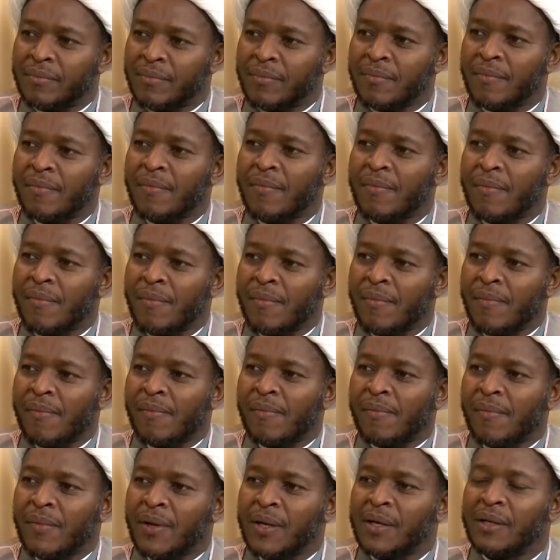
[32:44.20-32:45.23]
it's from
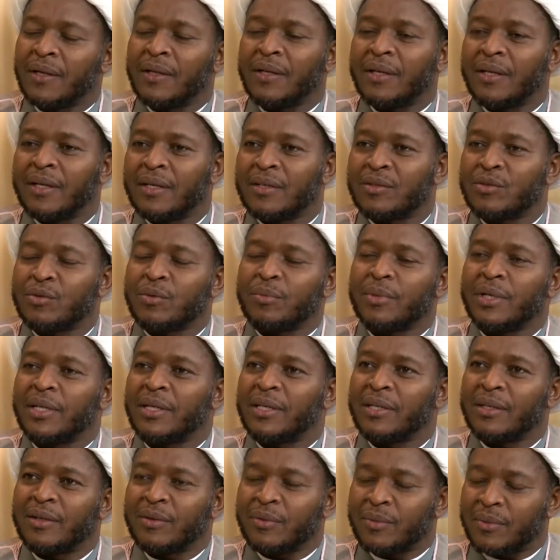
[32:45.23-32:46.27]
the heaven,
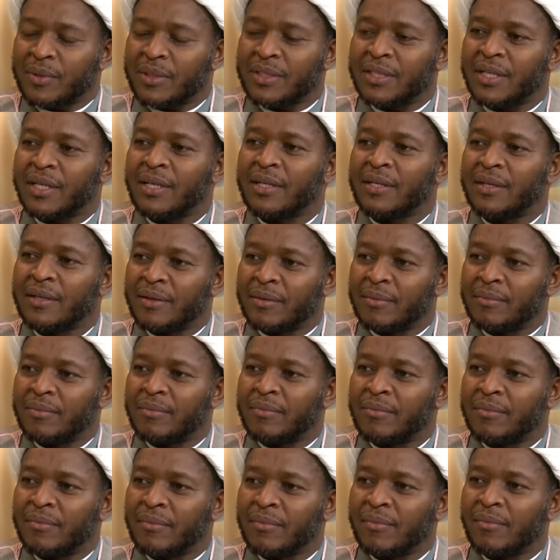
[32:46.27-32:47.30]
right? So here,
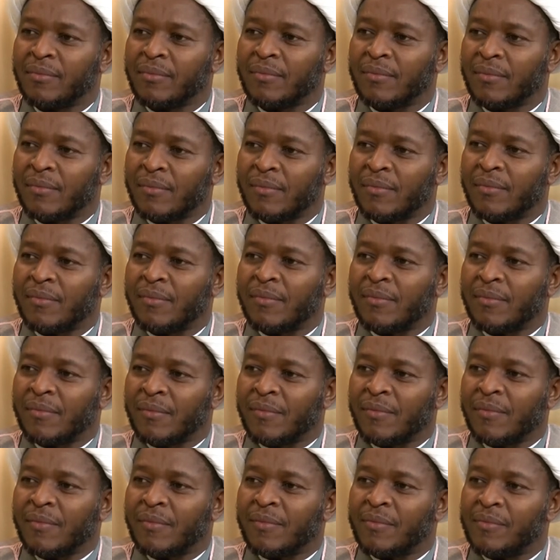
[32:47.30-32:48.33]
Fatima
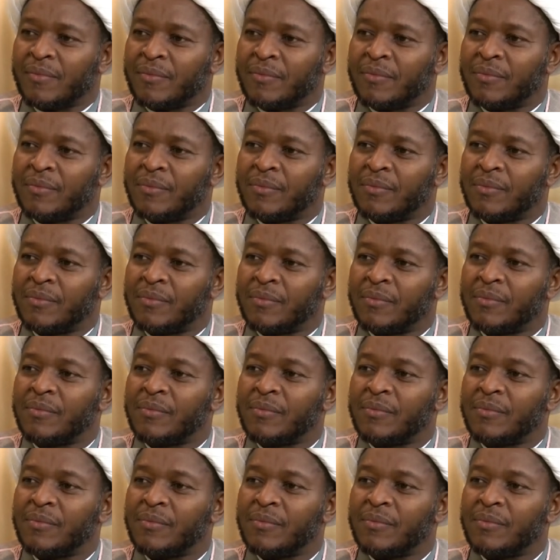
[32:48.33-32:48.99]
bint Asad,